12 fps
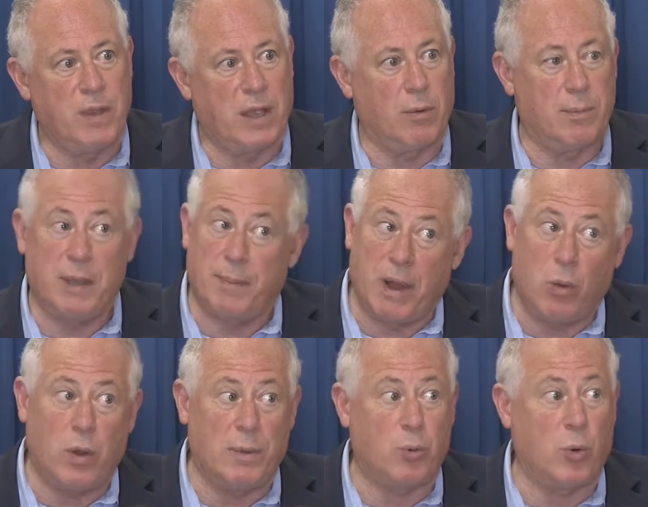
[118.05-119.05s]
That would be
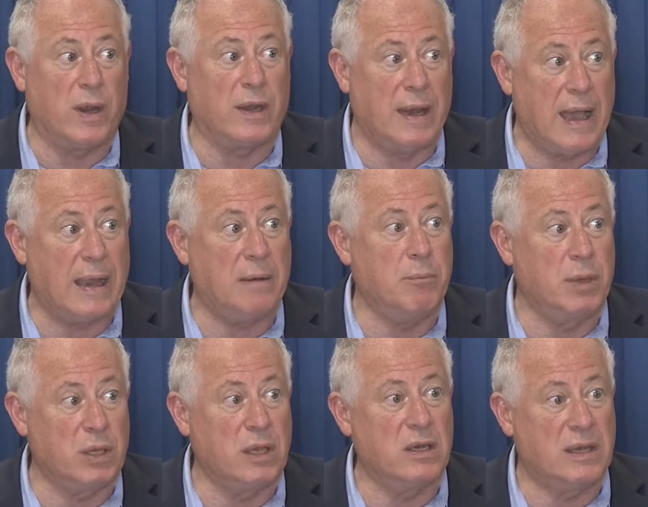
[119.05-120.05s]
about $1.9
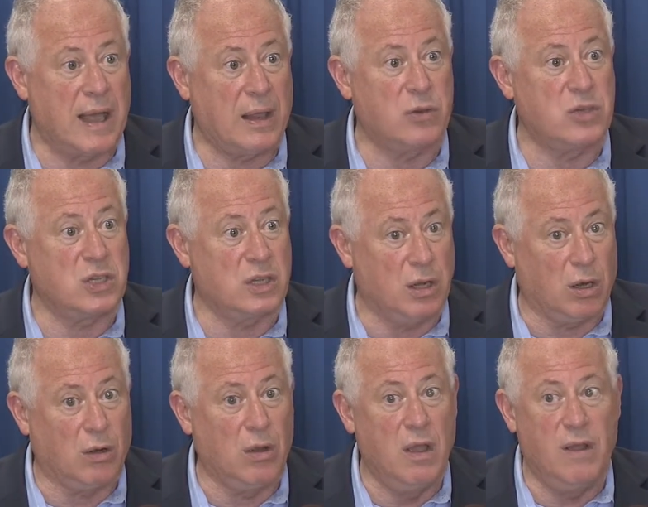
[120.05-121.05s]
million a year,